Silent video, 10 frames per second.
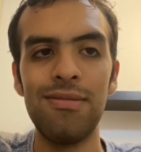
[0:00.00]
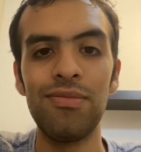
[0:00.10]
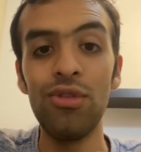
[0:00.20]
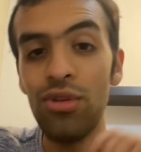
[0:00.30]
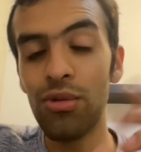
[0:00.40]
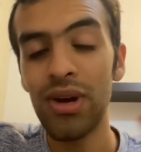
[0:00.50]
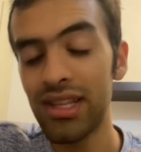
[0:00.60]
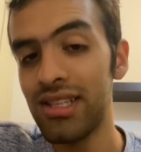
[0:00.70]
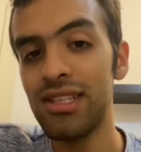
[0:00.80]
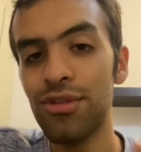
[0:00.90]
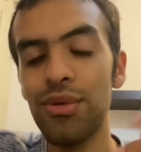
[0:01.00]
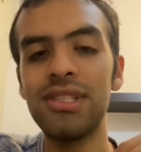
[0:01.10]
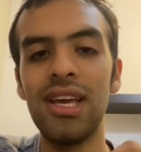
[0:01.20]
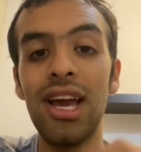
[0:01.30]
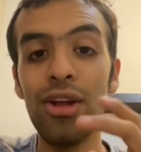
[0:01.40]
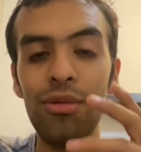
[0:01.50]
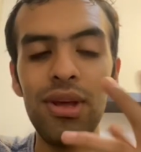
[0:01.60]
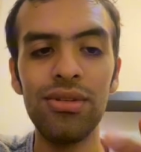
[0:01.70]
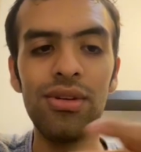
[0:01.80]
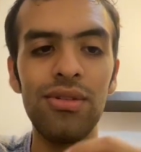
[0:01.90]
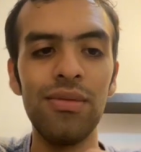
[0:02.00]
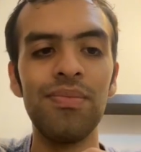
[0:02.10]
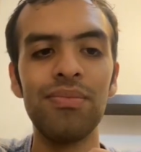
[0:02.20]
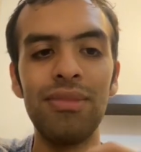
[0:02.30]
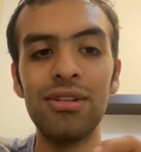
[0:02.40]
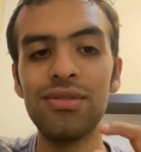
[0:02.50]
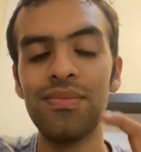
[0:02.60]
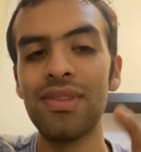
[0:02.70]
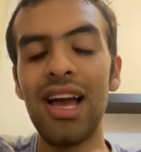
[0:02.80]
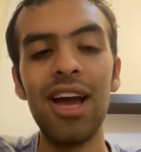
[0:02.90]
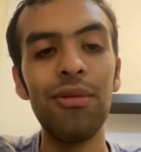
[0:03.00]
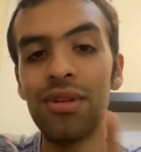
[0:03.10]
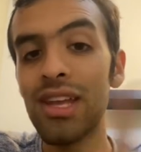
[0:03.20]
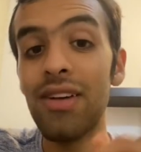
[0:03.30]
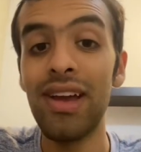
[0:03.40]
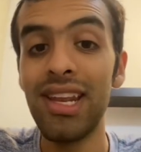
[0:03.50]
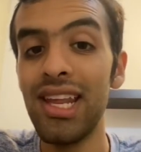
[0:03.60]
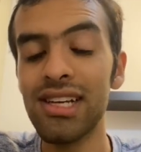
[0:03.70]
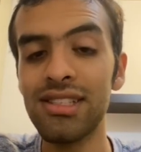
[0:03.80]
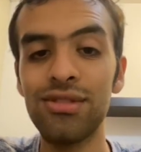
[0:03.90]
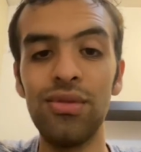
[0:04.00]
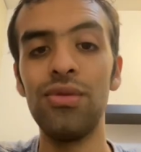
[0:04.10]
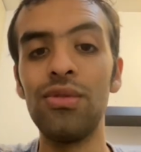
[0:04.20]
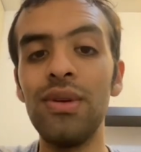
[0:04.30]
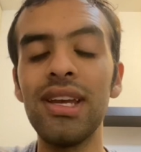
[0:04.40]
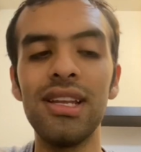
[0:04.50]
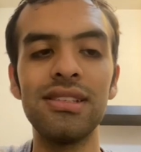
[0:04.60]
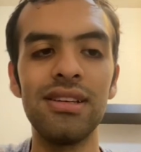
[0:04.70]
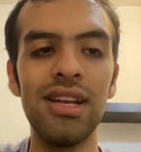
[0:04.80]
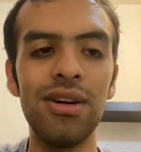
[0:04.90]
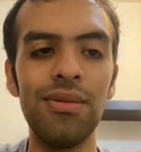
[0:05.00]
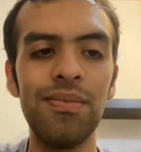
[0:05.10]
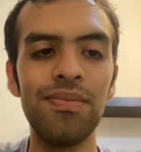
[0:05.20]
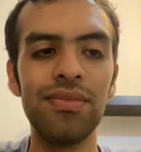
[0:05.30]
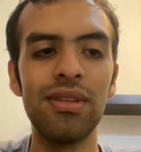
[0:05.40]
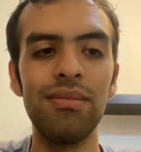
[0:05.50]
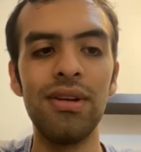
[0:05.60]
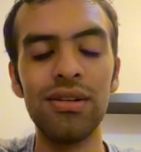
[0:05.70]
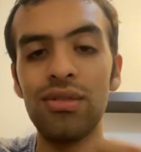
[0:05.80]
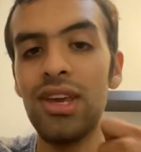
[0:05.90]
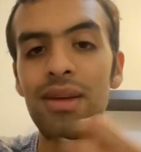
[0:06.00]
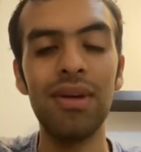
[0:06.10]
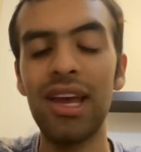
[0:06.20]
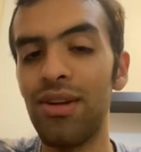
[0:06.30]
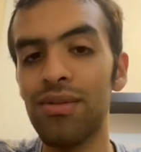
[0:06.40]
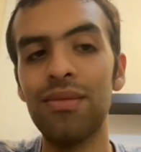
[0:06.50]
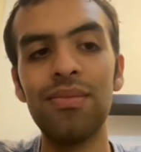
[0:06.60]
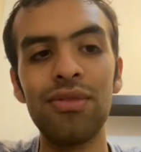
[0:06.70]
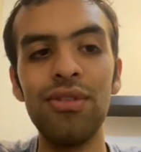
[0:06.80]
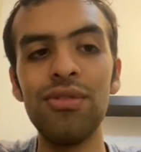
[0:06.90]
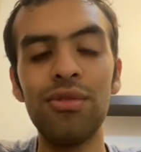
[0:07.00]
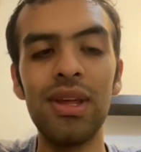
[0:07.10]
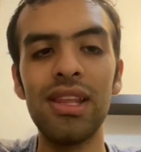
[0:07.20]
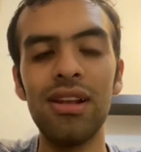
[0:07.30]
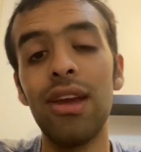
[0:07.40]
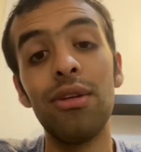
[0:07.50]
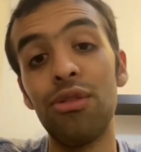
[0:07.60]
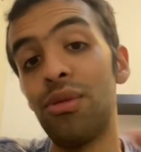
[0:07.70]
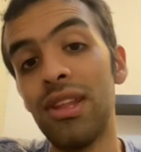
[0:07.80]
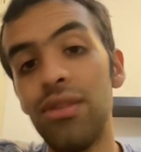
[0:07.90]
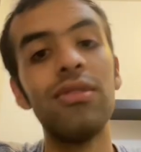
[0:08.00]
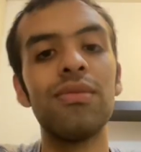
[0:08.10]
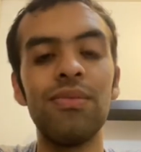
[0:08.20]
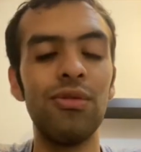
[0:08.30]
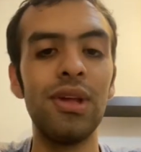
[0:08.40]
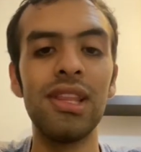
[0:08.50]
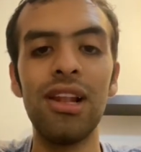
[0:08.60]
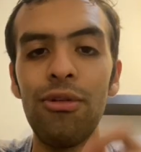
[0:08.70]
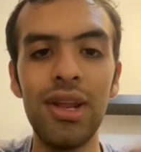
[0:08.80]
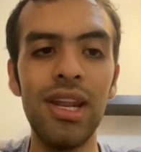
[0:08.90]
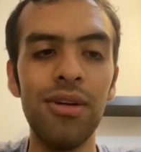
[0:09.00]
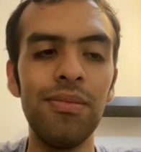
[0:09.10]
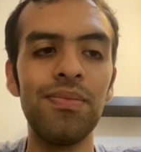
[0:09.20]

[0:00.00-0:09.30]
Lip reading: You know why this is risky? I already told you, because I won't have any access to Ignis now, because Ohim cannot use Durendal. I already use Durendal right now.